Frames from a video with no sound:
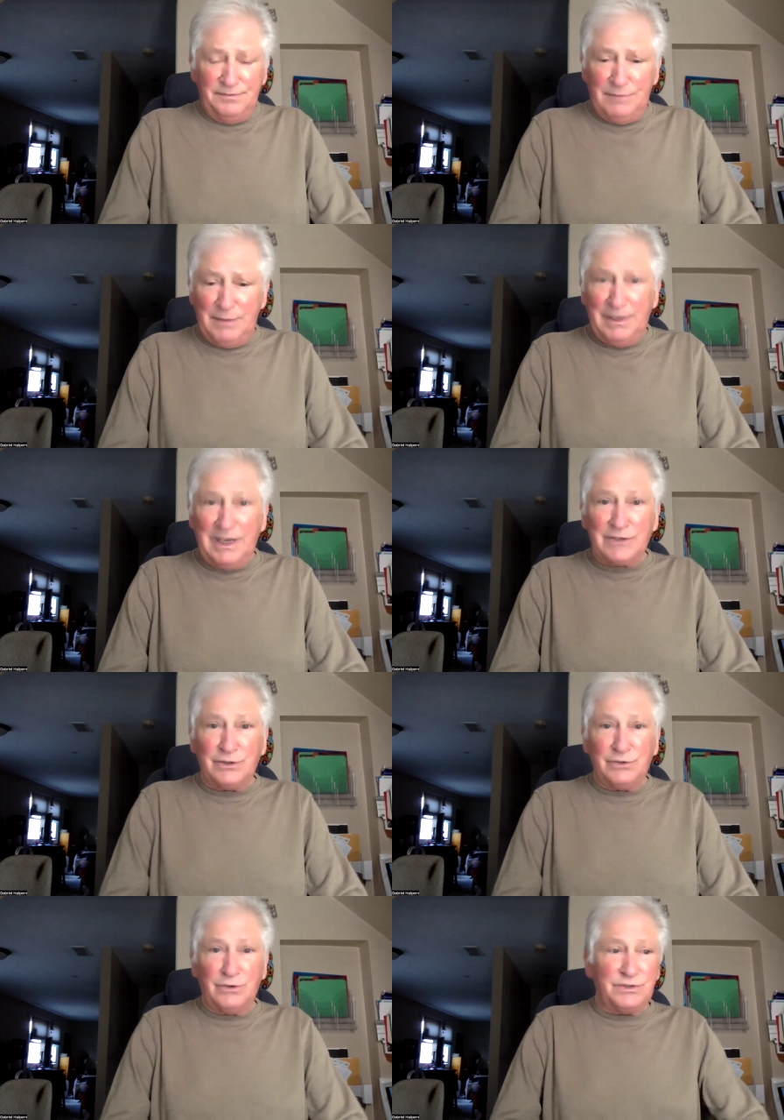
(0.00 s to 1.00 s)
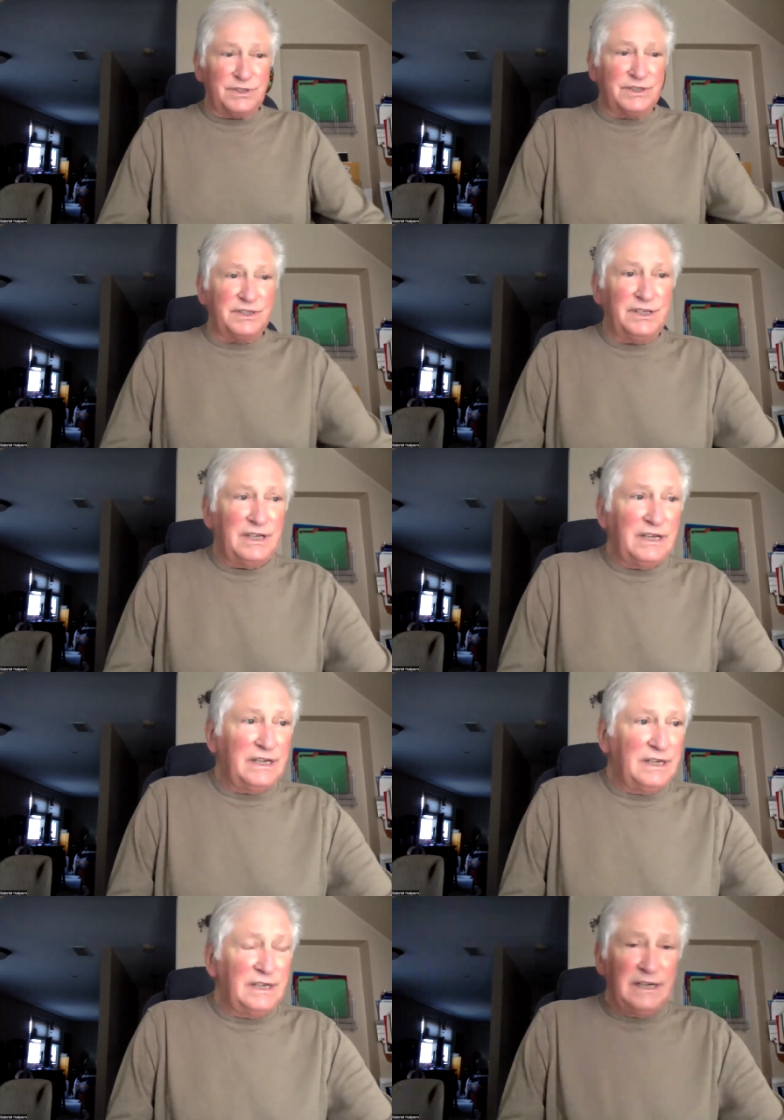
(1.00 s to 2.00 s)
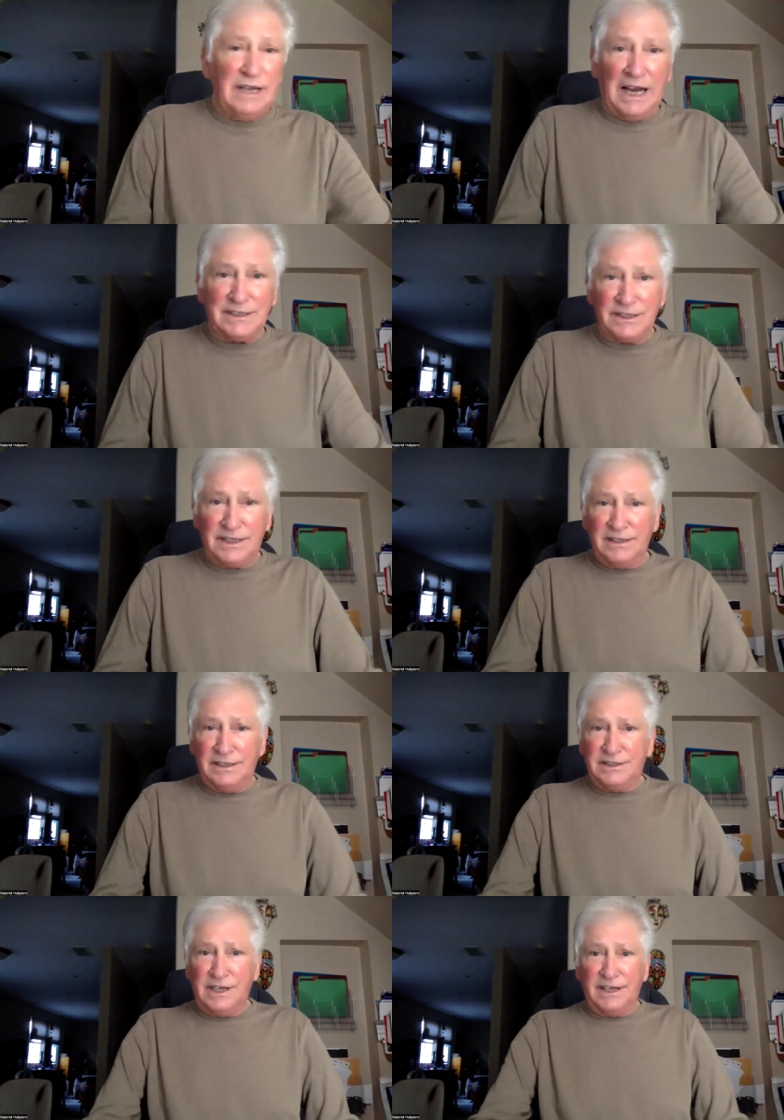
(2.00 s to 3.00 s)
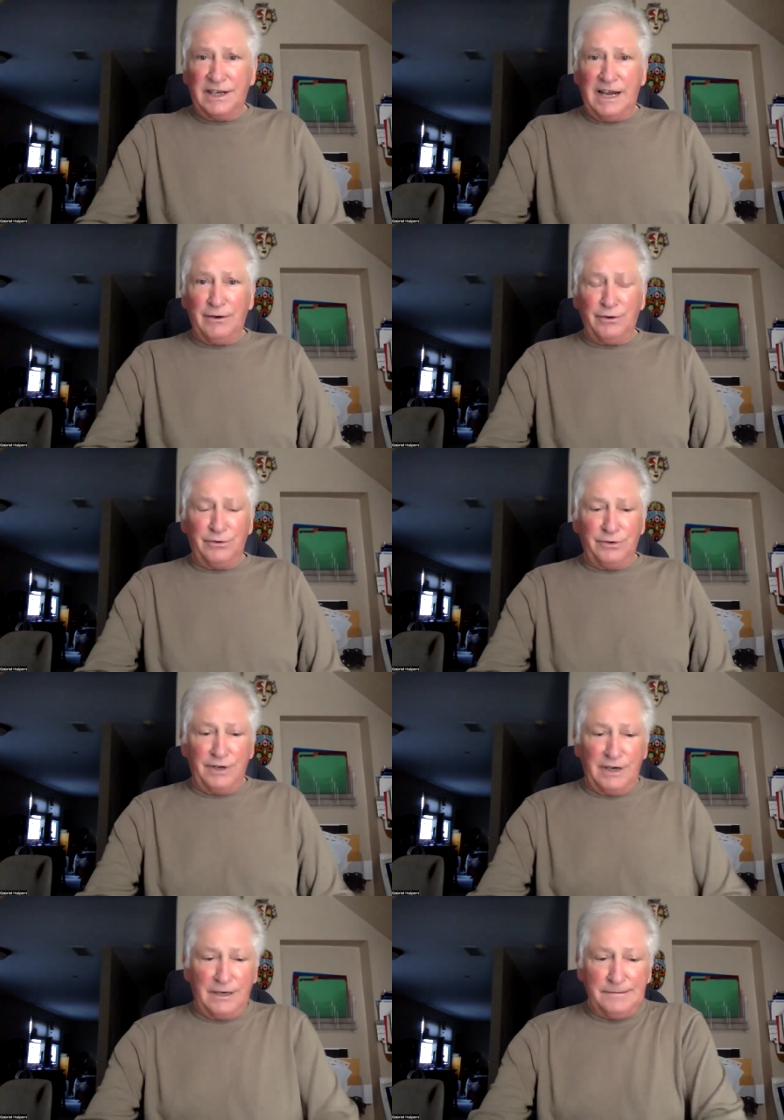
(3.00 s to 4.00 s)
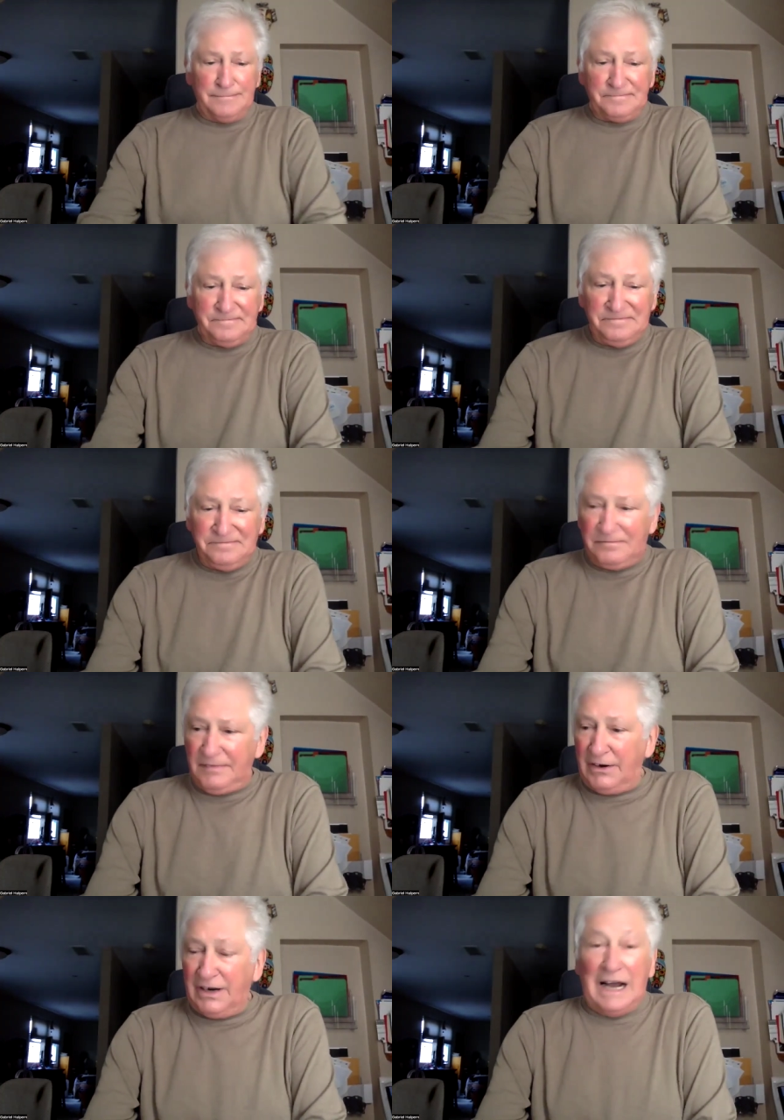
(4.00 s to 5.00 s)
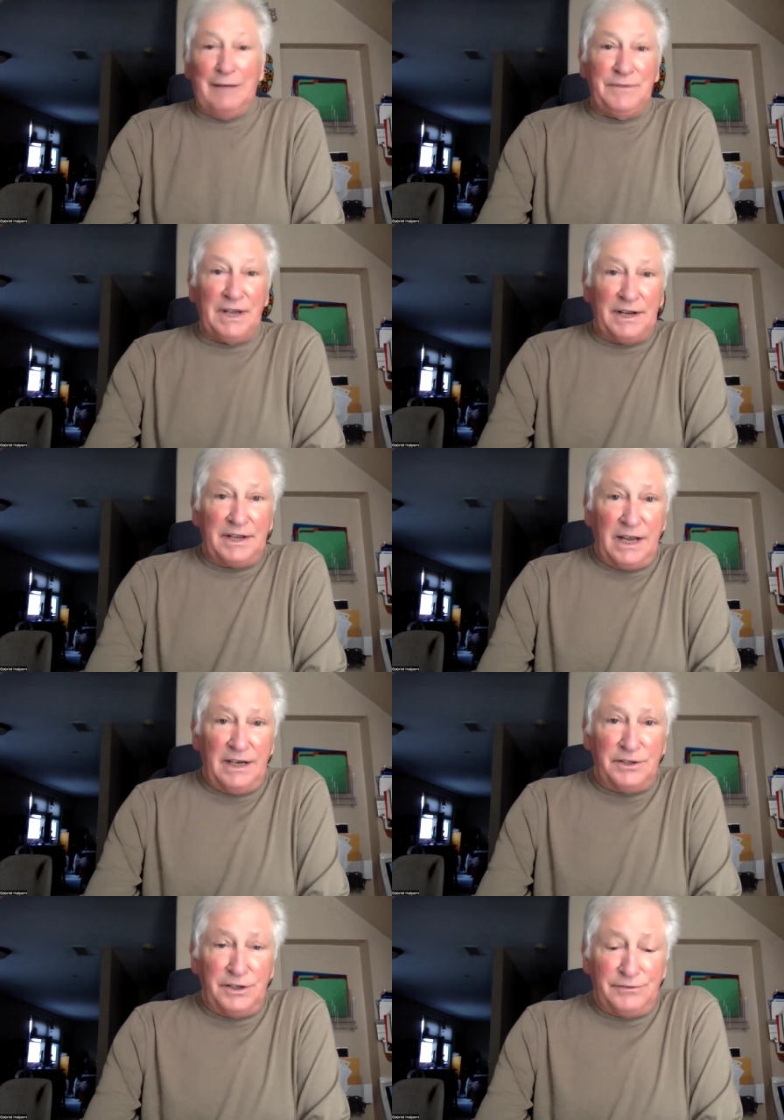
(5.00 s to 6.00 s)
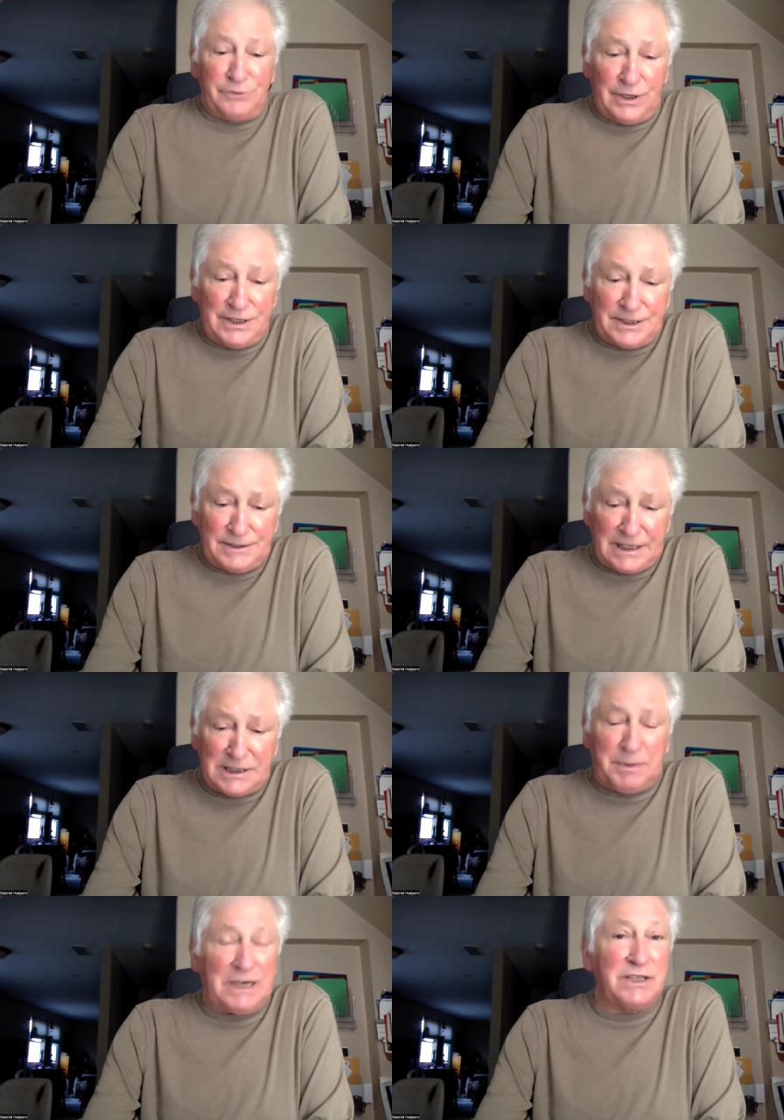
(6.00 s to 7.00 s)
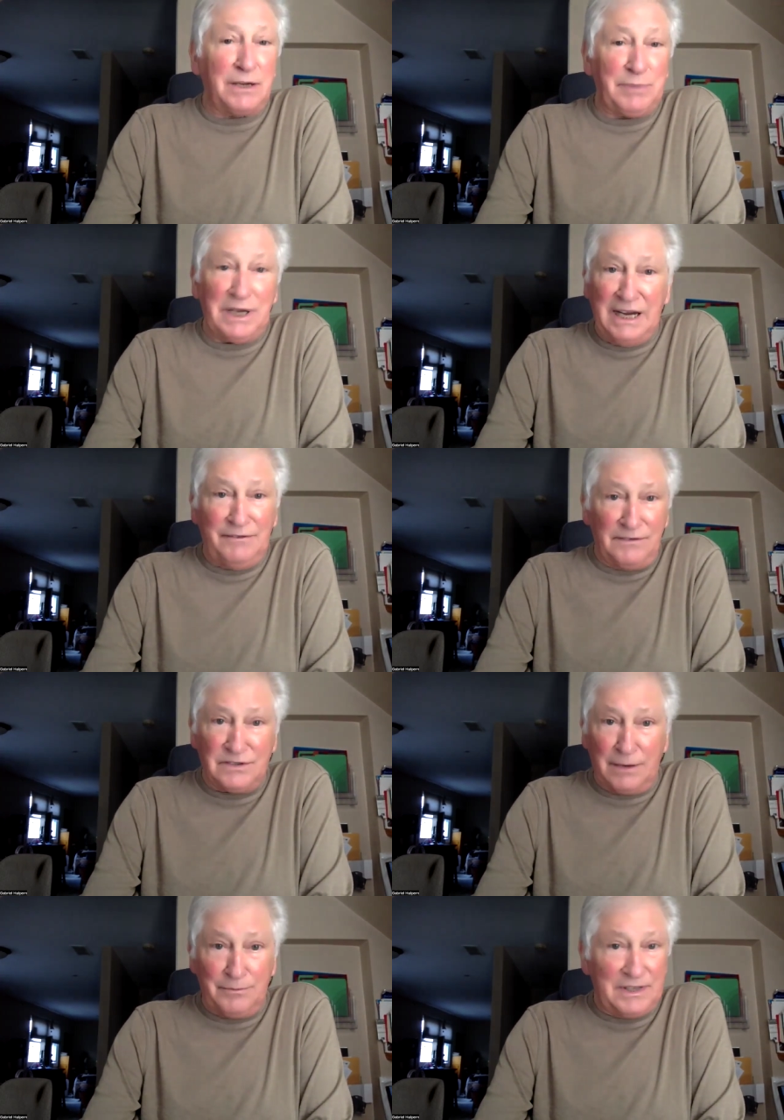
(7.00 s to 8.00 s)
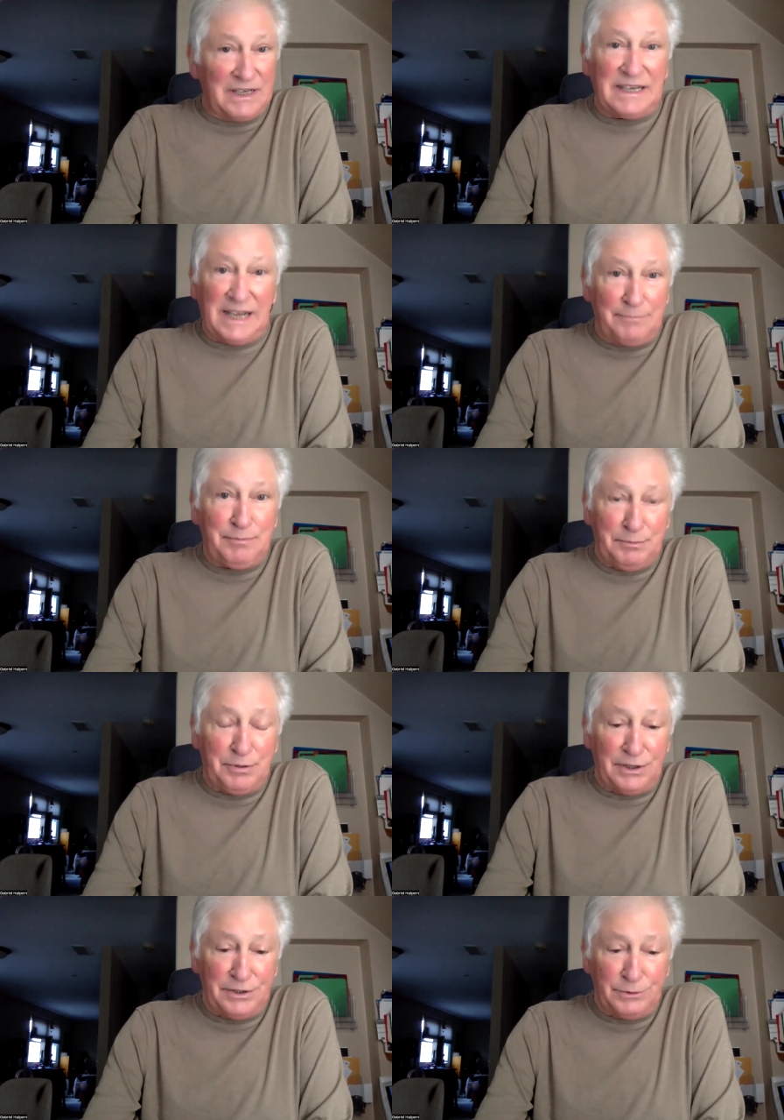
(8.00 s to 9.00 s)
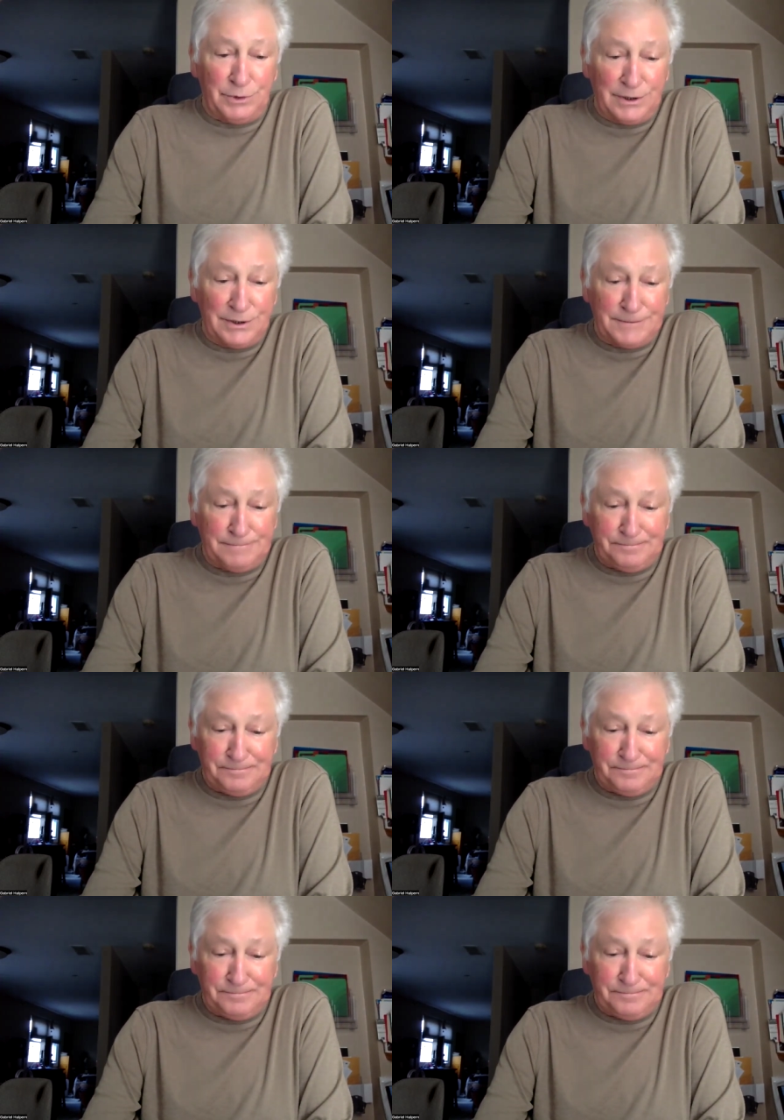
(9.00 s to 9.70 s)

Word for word: Maybe not so gross as accidentally sending an arrow through the air. All right, I'm dedicated to the voice that speaks on behalf of something that can't be put into words.